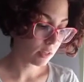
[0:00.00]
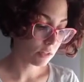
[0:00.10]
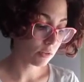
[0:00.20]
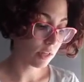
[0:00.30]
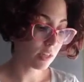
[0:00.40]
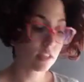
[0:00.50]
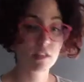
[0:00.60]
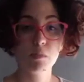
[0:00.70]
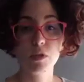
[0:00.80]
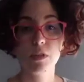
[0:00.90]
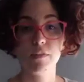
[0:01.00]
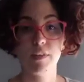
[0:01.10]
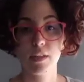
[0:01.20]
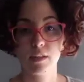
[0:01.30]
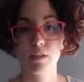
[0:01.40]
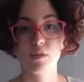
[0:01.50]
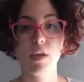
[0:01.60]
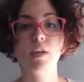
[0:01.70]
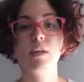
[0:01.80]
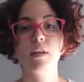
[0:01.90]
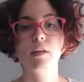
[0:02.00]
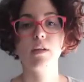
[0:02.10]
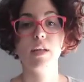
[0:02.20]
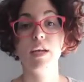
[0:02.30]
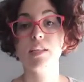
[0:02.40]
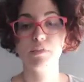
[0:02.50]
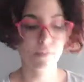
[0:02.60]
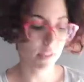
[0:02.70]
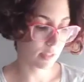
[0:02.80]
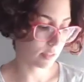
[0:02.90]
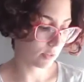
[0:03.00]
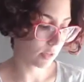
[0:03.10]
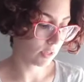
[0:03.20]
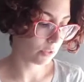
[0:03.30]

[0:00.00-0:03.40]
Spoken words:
so there are special effects, okay, light effects, okay.